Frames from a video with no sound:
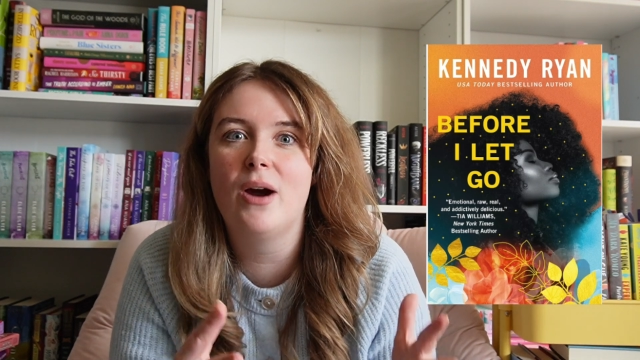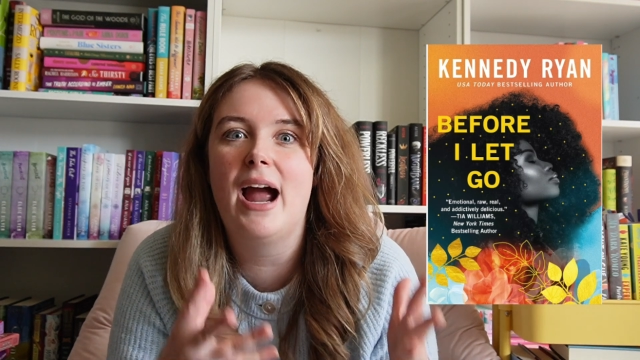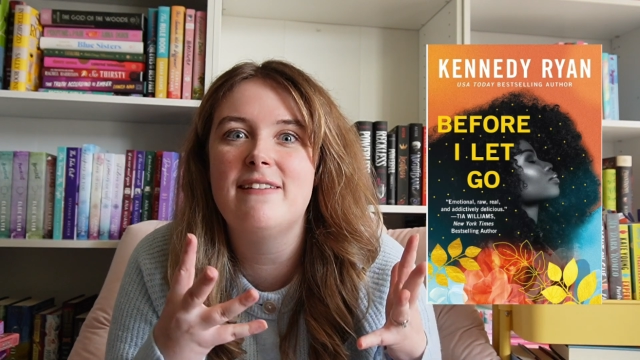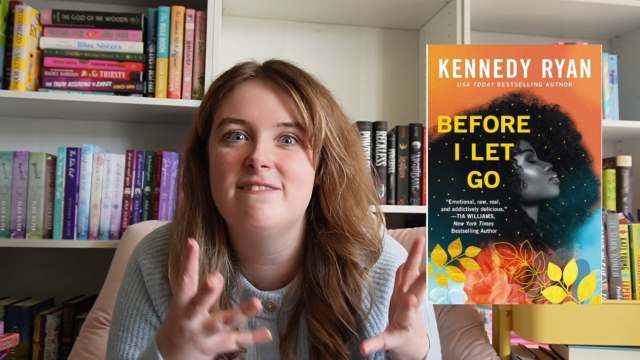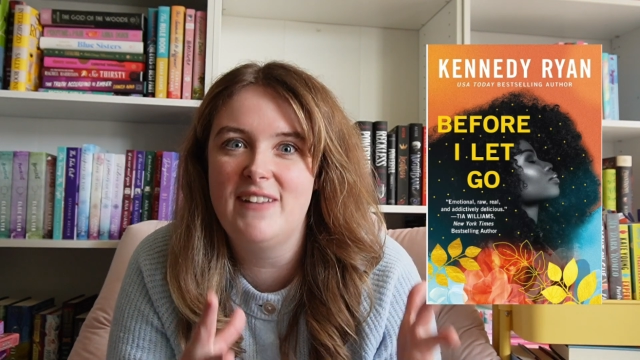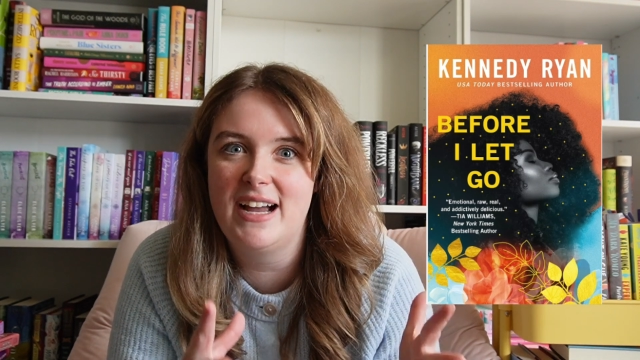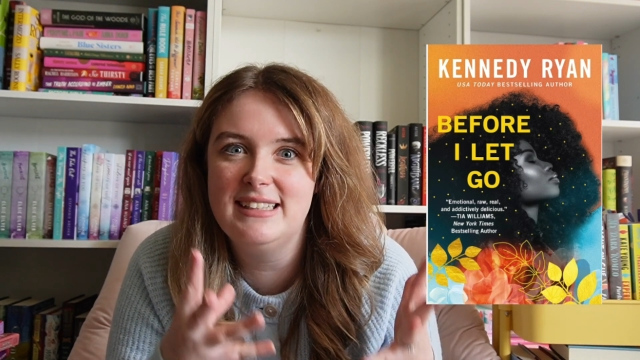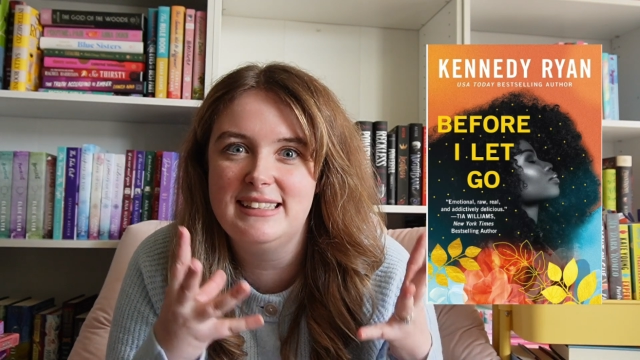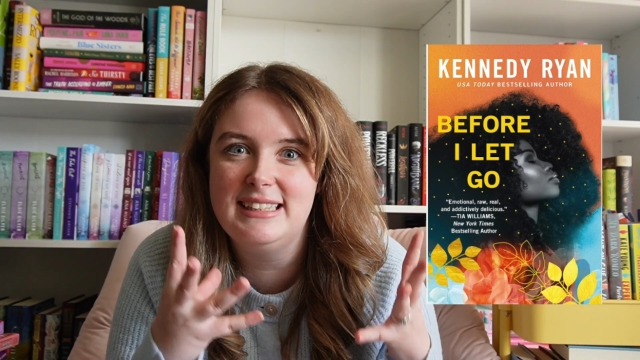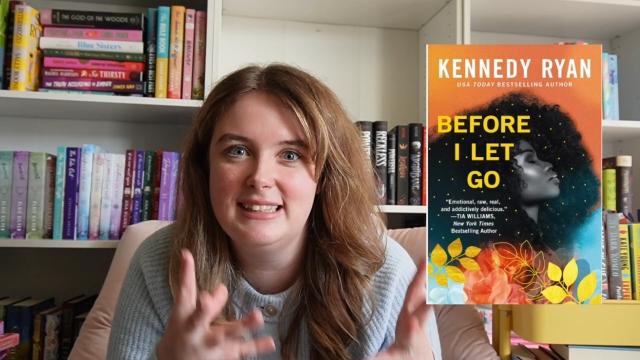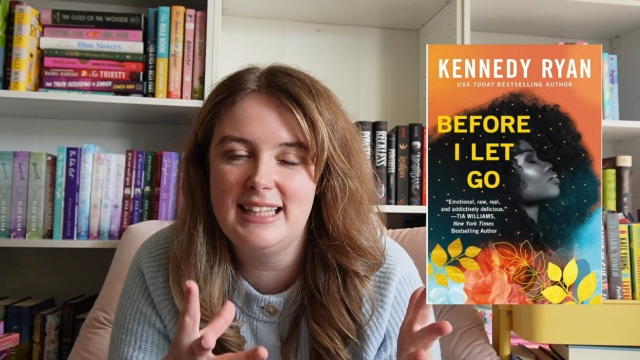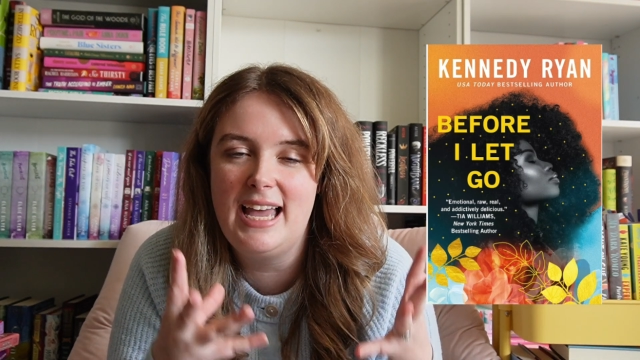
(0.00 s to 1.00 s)
I
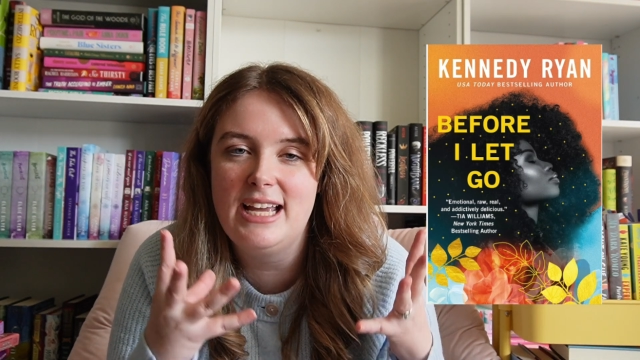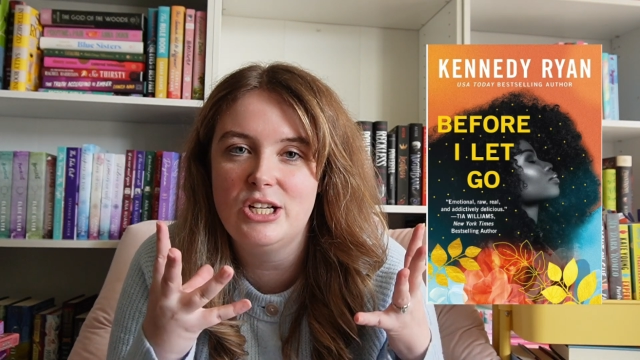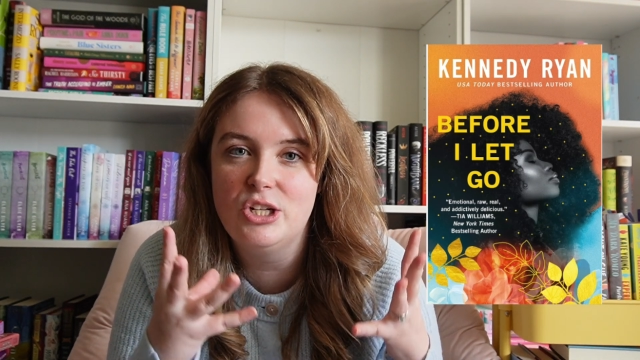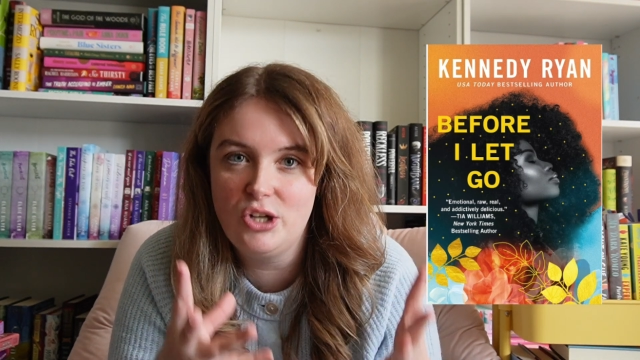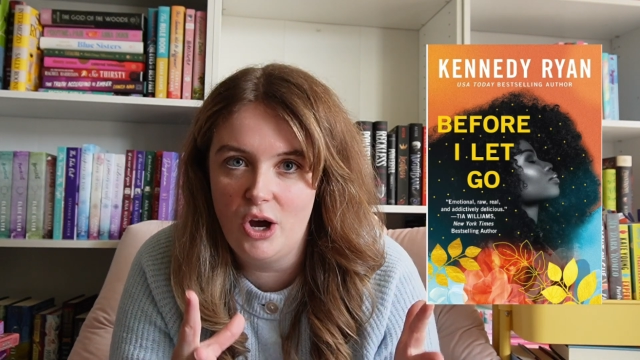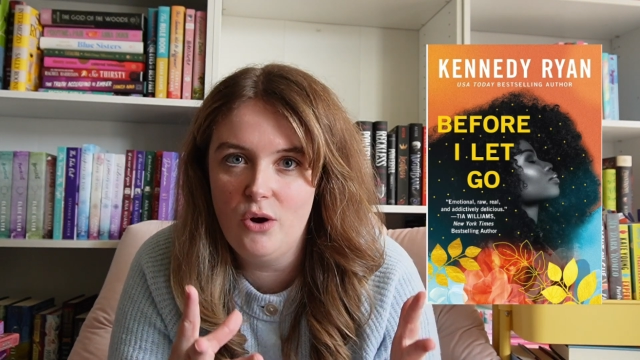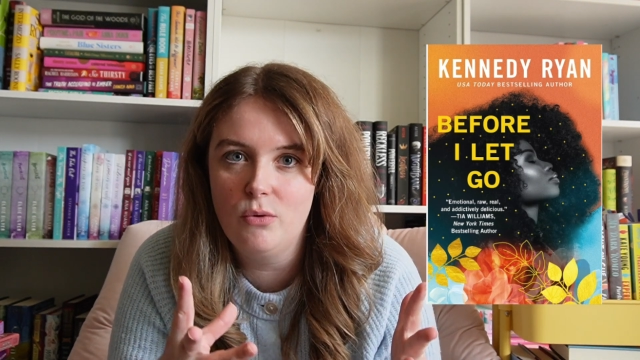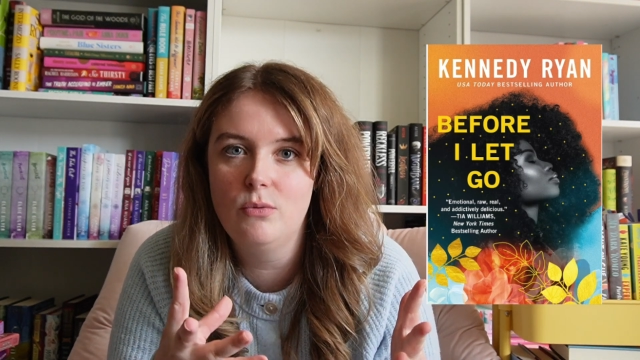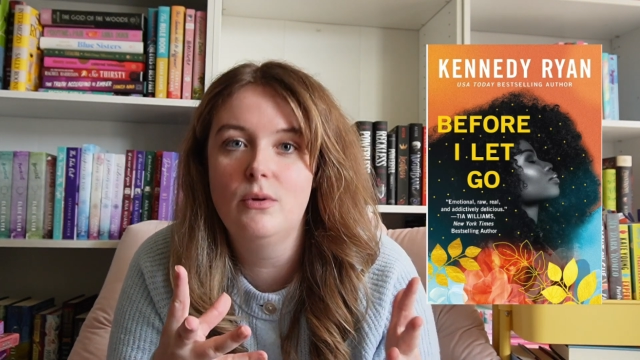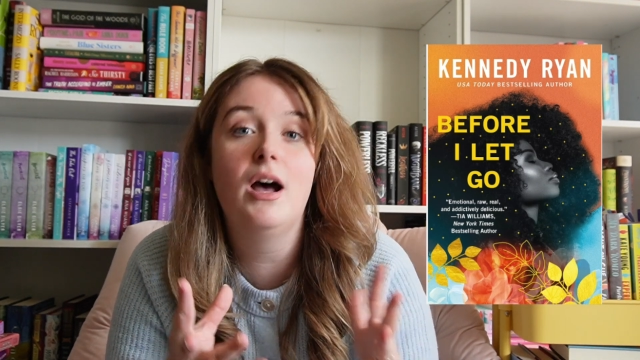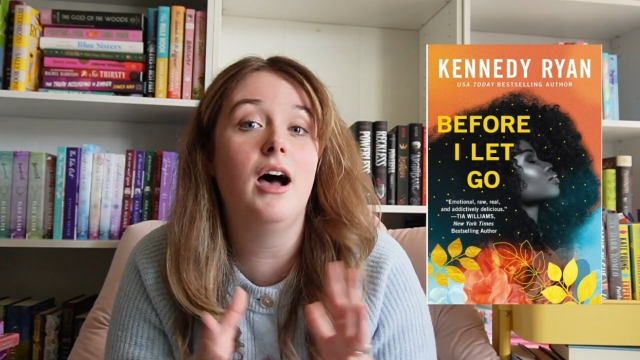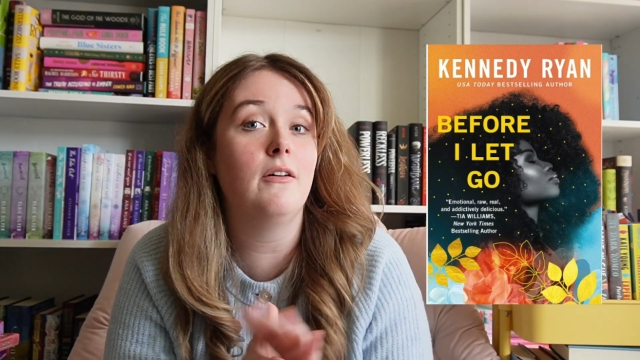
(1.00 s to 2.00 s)
finally let go
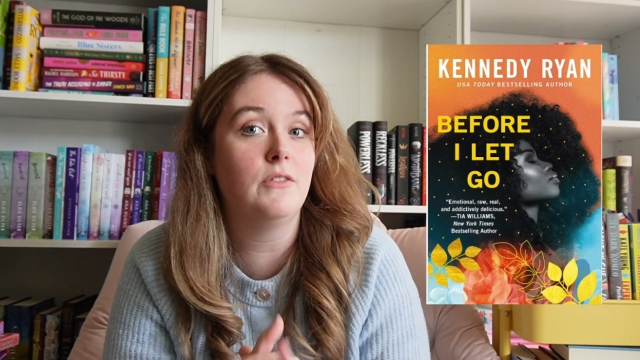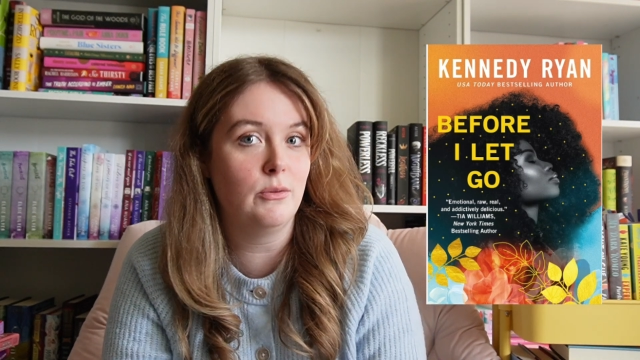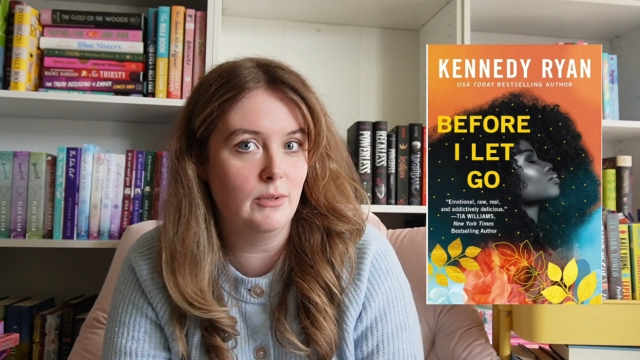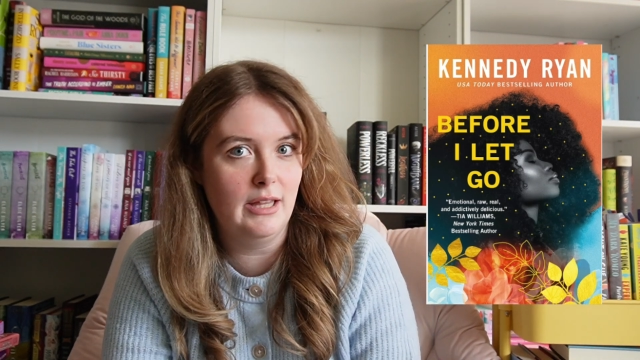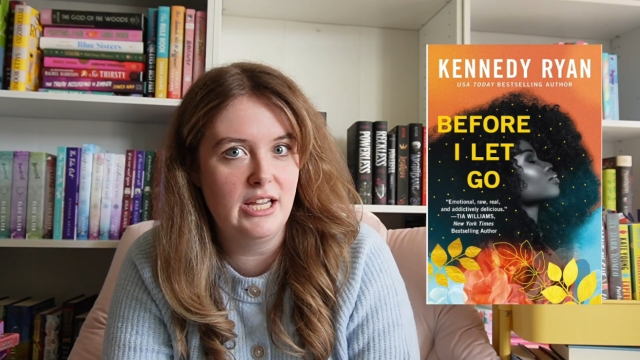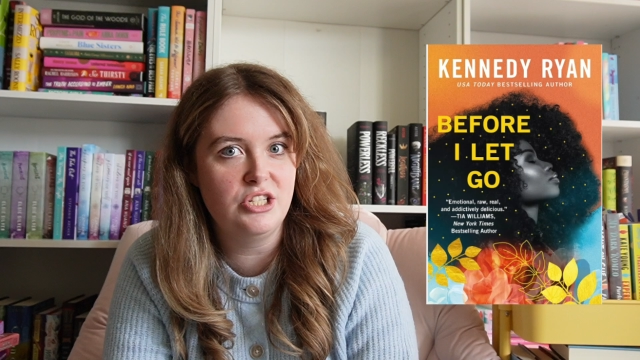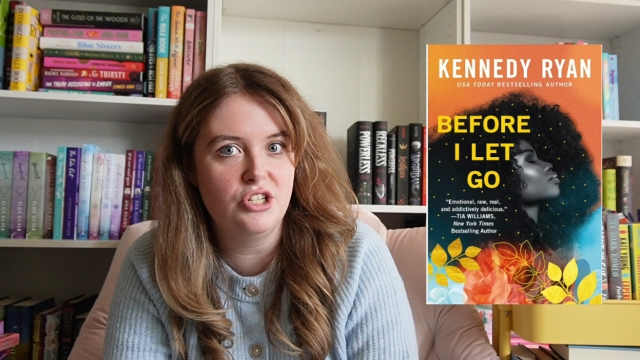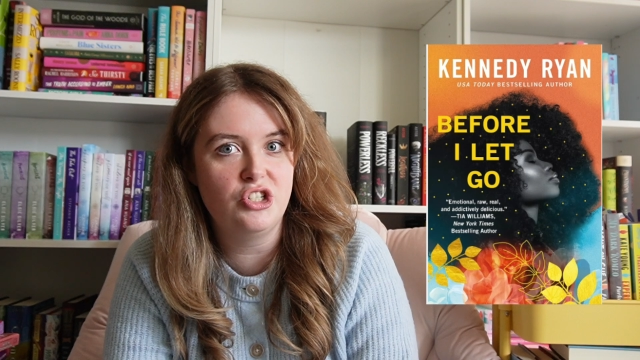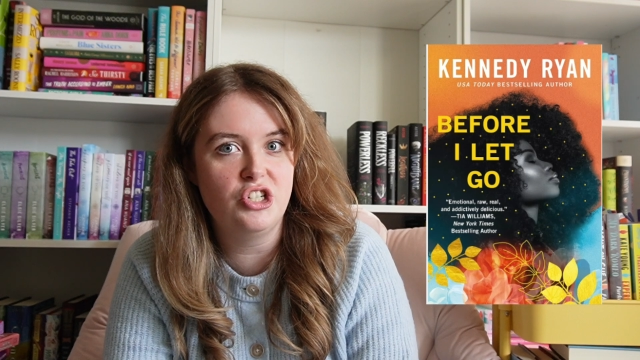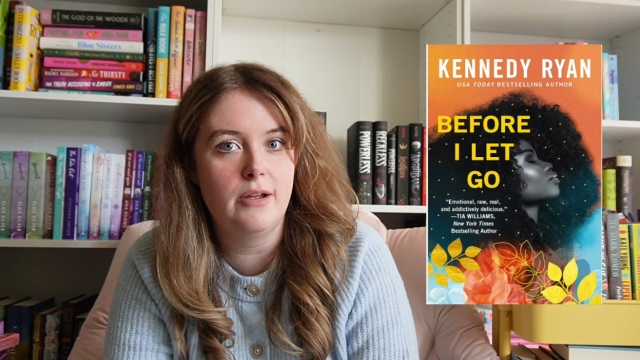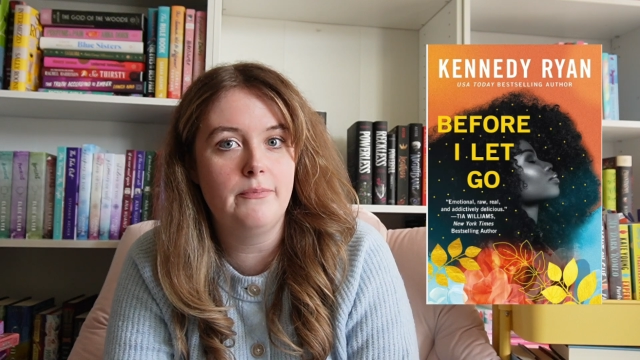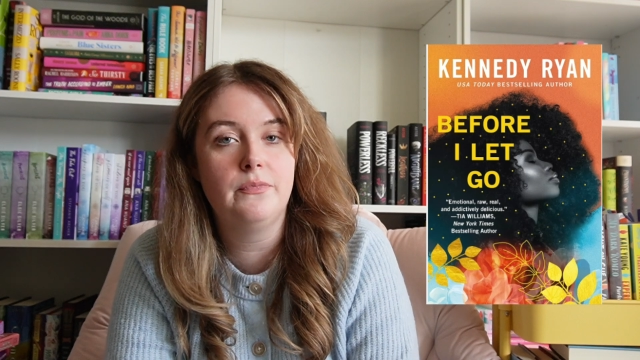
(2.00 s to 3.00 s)
of the
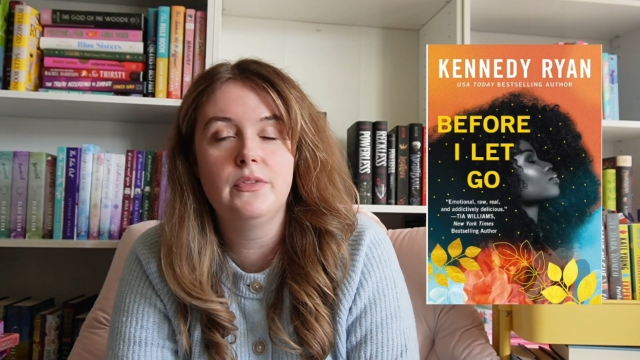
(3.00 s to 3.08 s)
relationship?